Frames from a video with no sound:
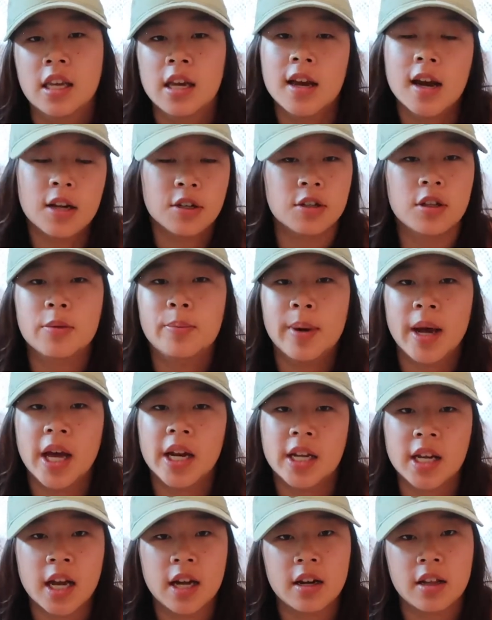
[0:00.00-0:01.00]
get under the
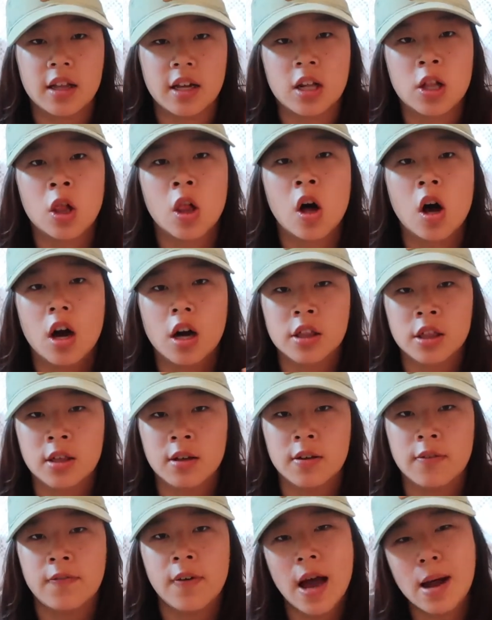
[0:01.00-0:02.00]
bed and kind of like claw
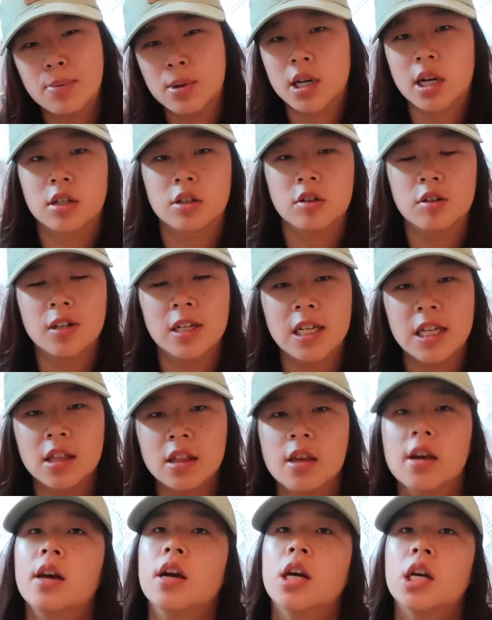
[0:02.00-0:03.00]
at the fabric
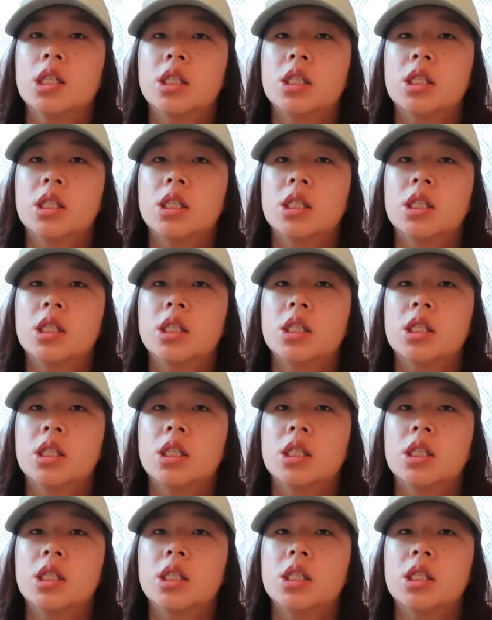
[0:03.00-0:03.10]
underneath.